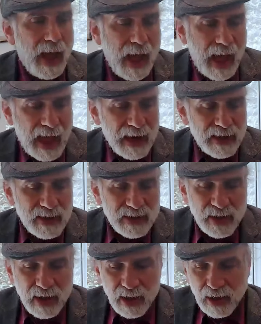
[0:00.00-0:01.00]
and
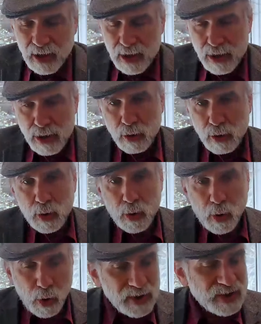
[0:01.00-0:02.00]
uh, you know
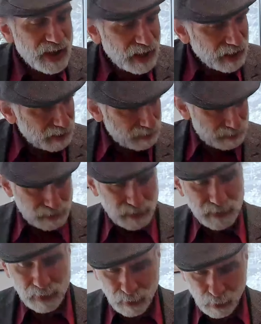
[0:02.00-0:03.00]
causing
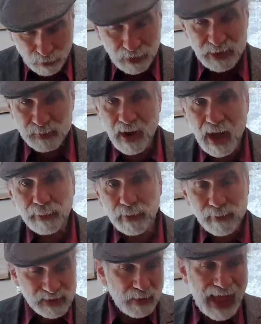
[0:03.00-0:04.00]
all these
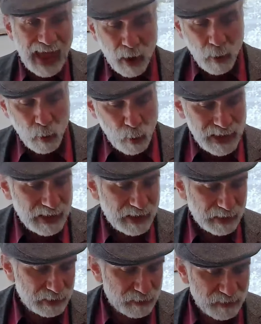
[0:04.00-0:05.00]
problems and how we
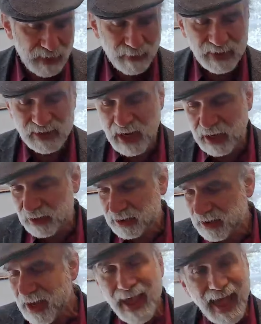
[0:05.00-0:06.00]
can learn from their mistakes.